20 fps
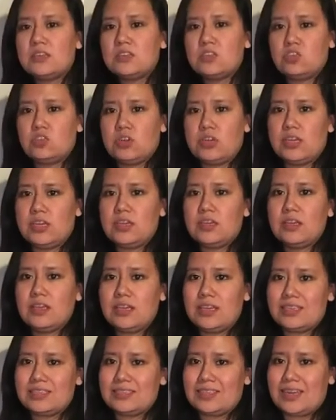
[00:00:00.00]
string
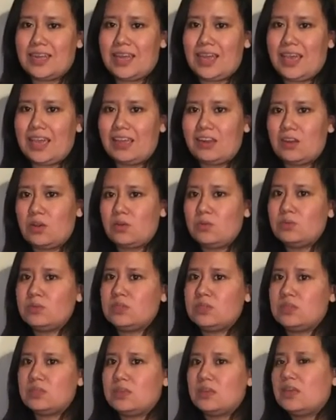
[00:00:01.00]
is an A note.
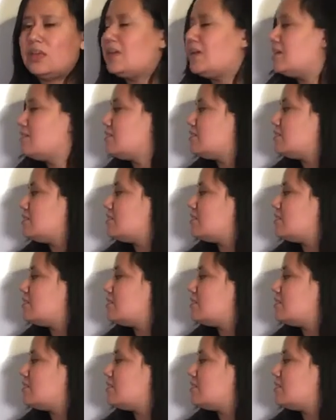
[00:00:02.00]
It's the